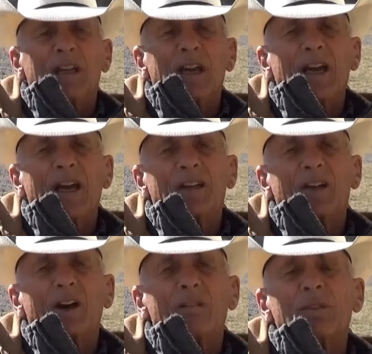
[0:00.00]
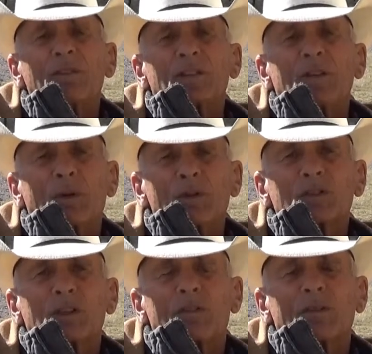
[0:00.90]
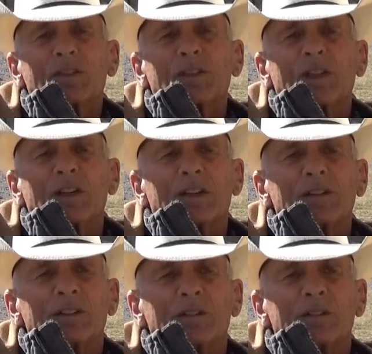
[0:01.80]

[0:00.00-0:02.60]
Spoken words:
had an office in the post office in Douglas,